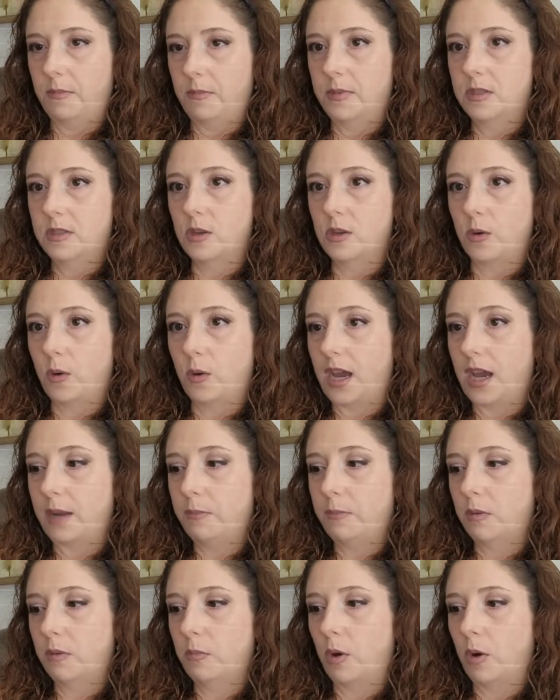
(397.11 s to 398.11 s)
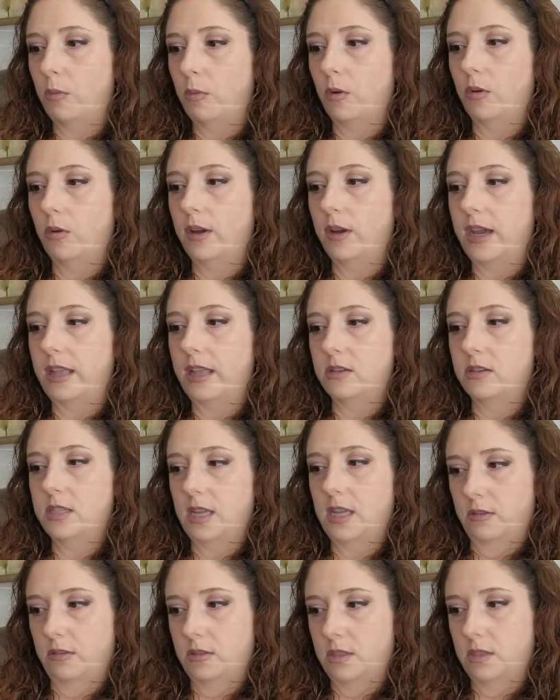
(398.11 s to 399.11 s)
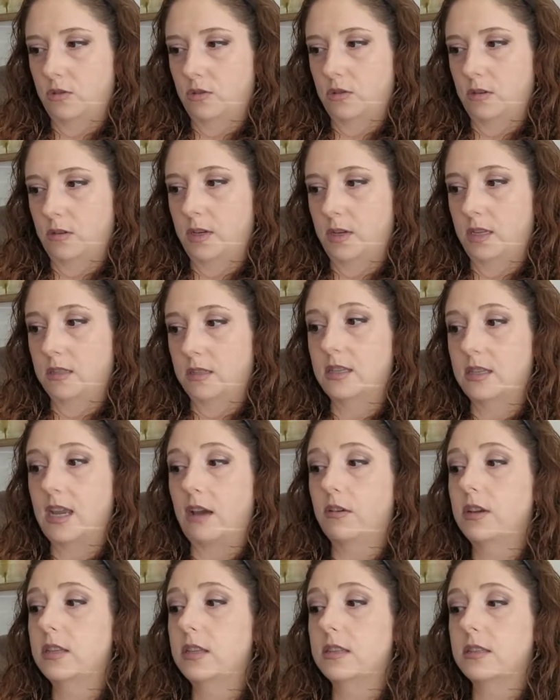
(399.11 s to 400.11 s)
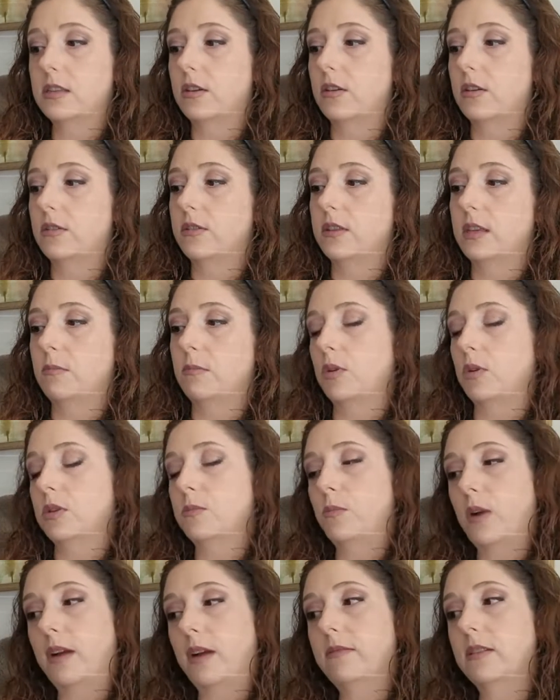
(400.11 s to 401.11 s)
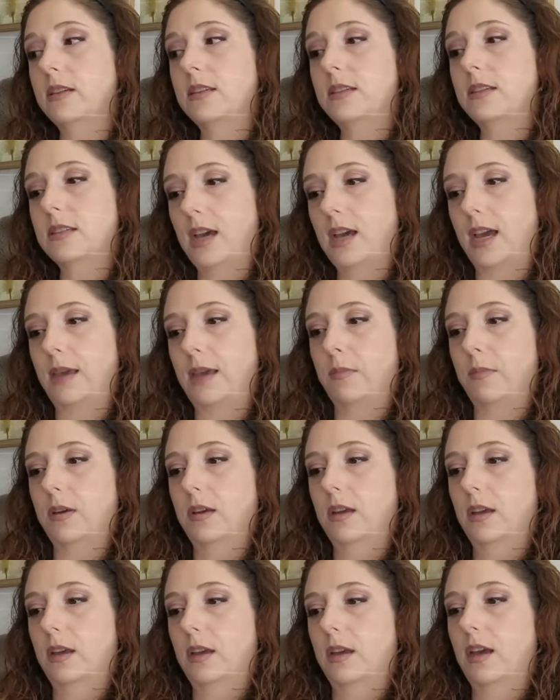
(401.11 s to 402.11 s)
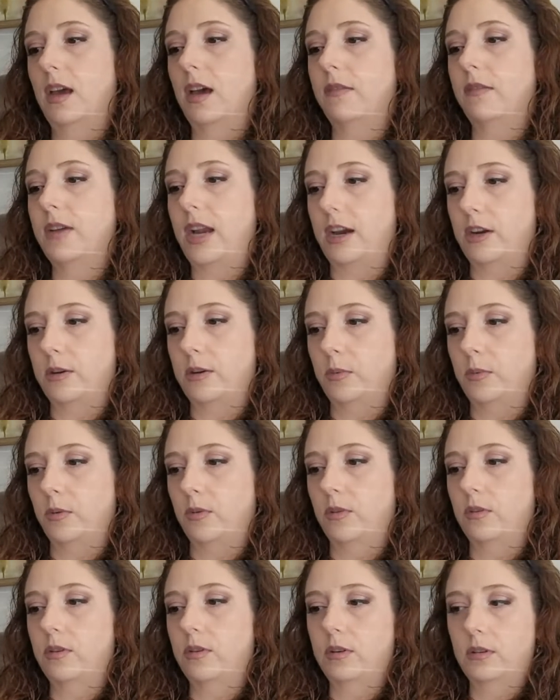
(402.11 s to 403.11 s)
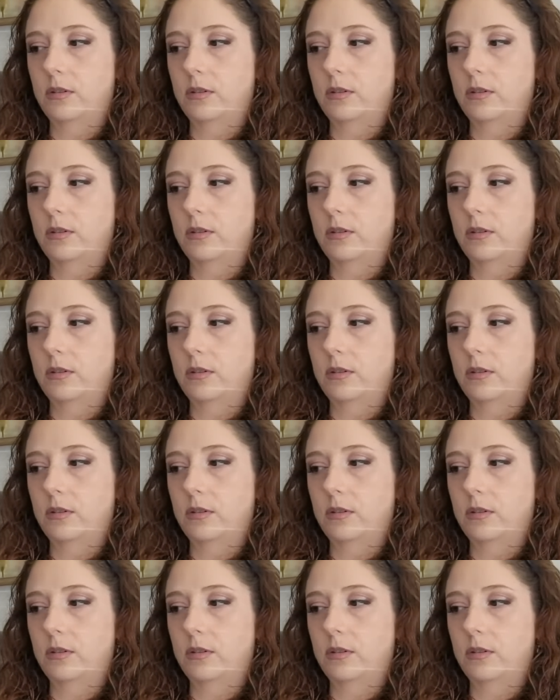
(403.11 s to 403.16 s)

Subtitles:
So hypermobile Ehlers-Danlos syndrome is now considered the most prevalent type of heritable